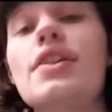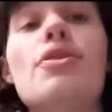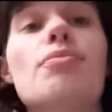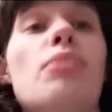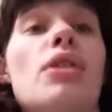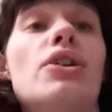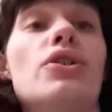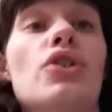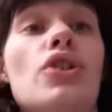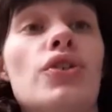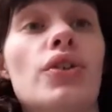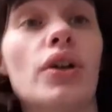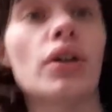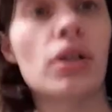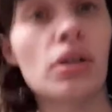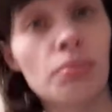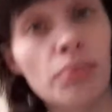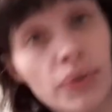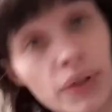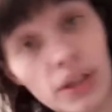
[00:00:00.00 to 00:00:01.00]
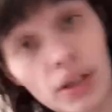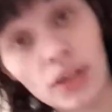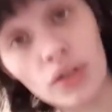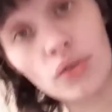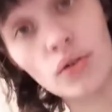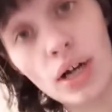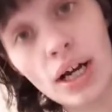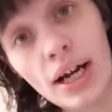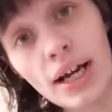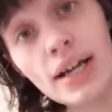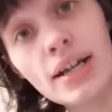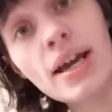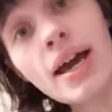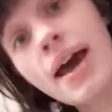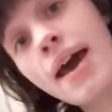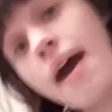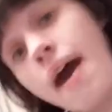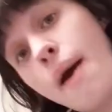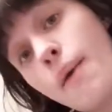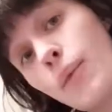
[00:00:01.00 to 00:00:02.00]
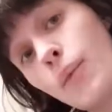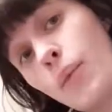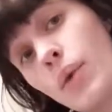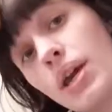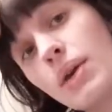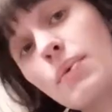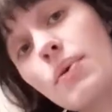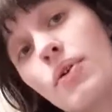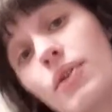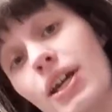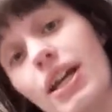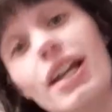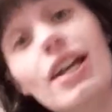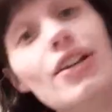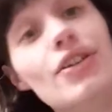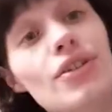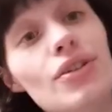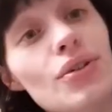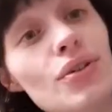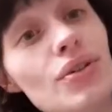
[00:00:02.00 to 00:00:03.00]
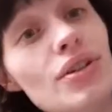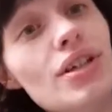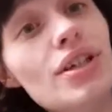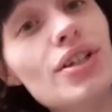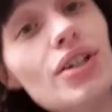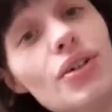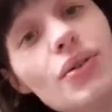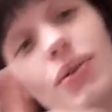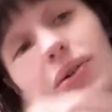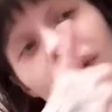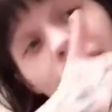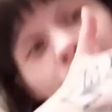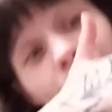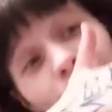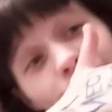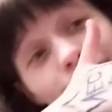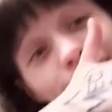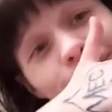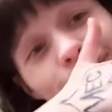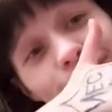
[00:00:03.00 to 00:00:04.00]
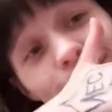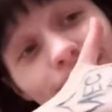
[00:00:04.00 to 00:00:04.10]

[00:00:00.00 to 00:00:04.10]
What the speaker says: these brushes are completely dried, we will get into the tutorial.